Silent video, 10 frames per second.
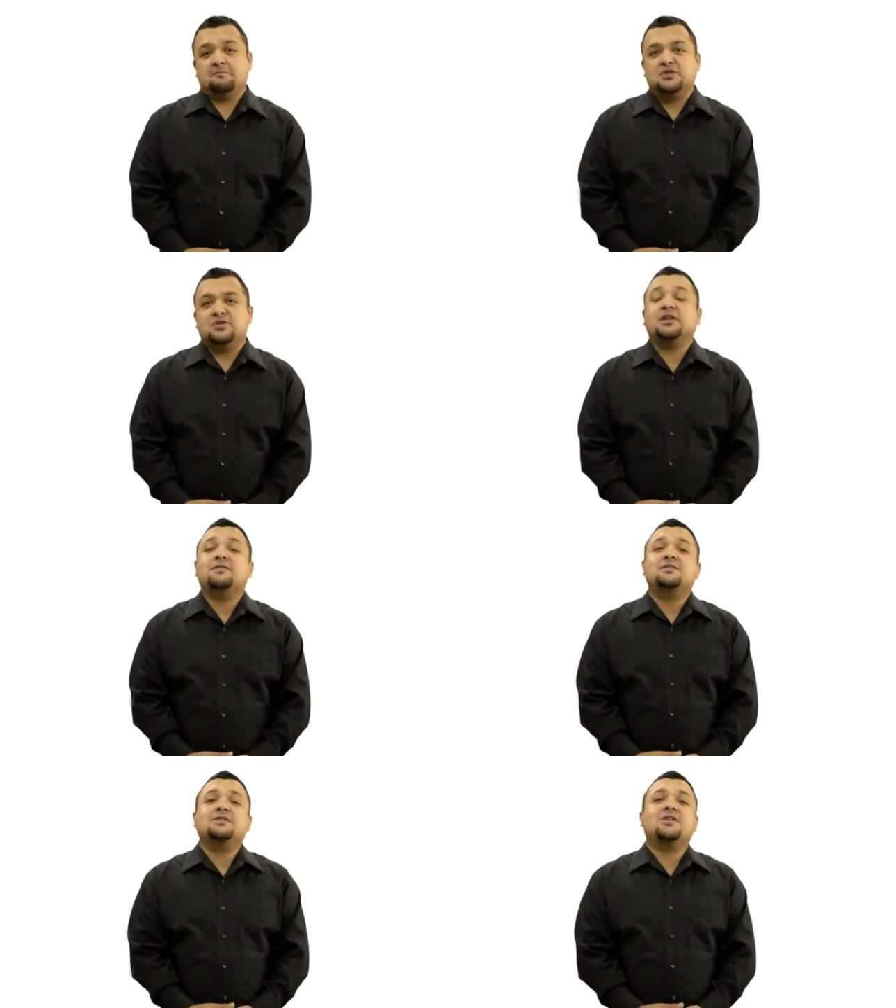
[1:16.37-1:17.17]
so
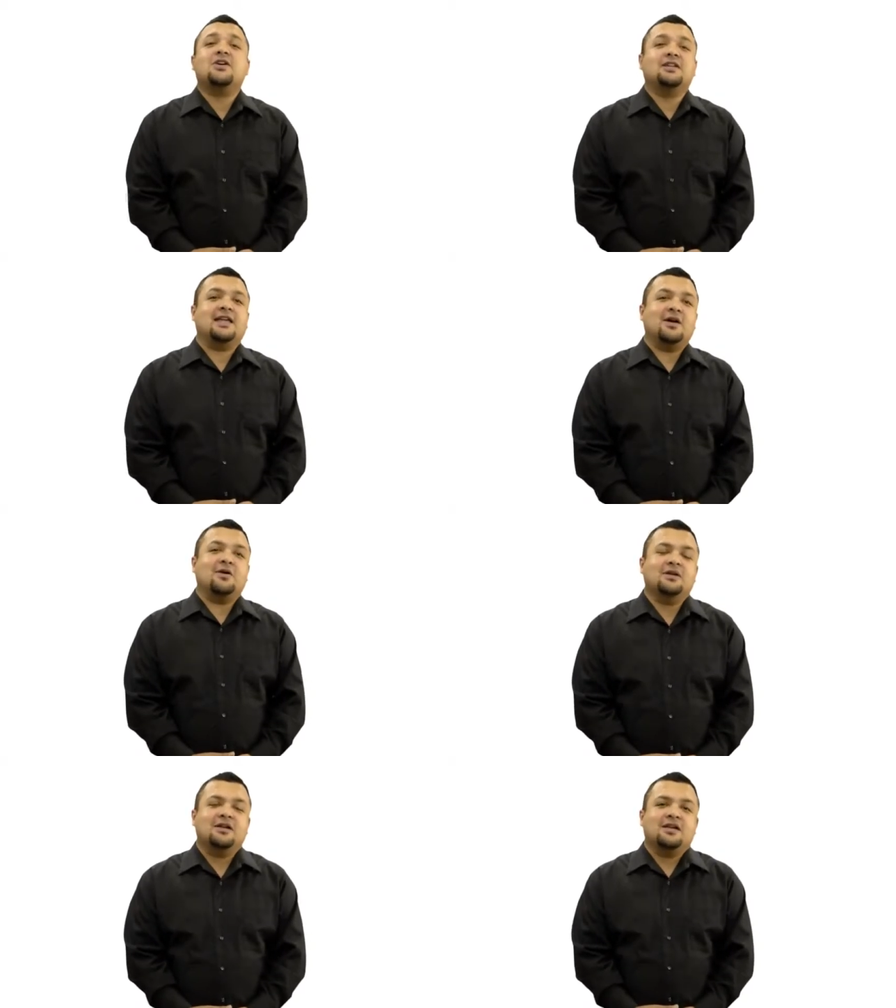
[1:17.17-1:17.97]
give us a call
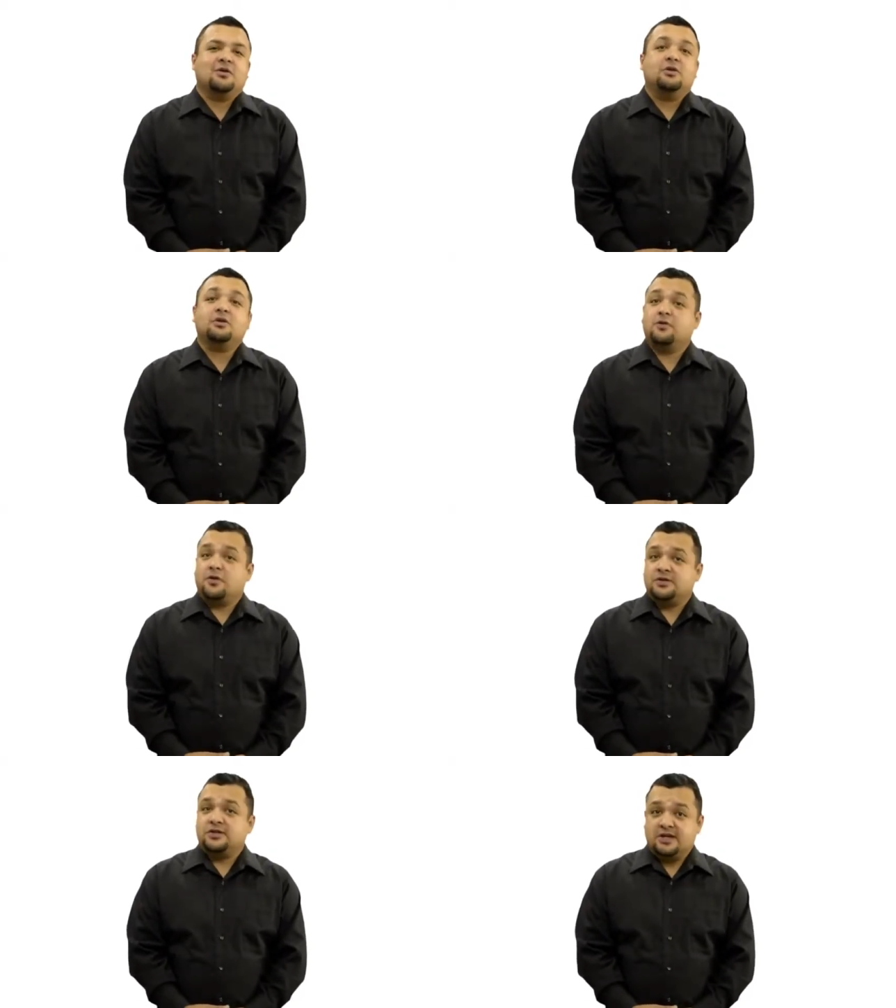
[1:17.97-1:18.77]
now. We look
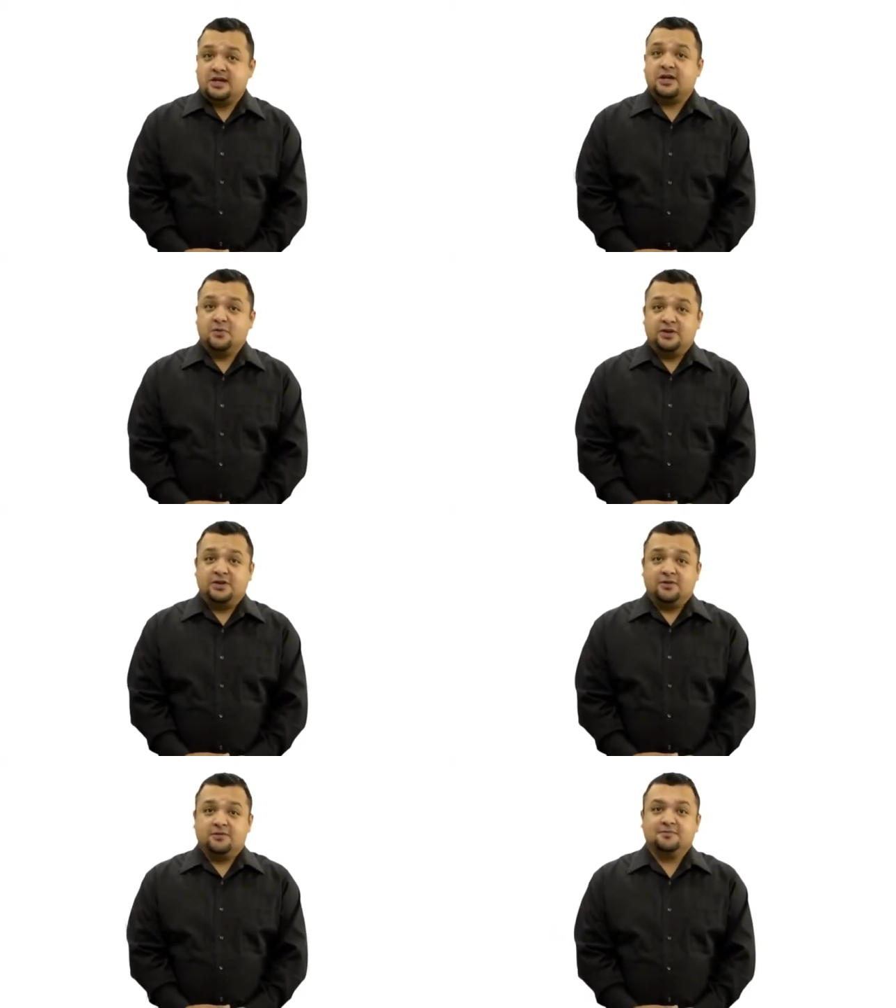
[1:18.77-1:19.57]
forward to talking with you.